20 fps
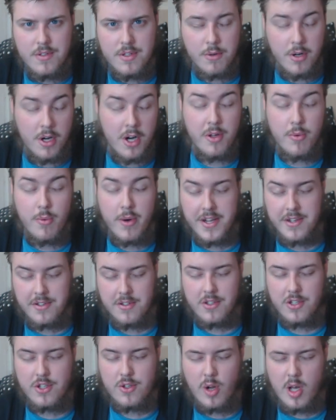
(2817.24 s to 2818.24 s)
There are other
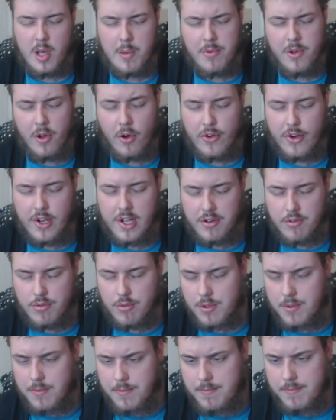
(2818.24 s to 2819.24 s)
ways to describe
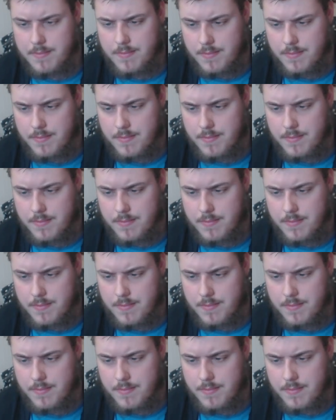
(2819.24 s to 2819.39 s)
non-literal.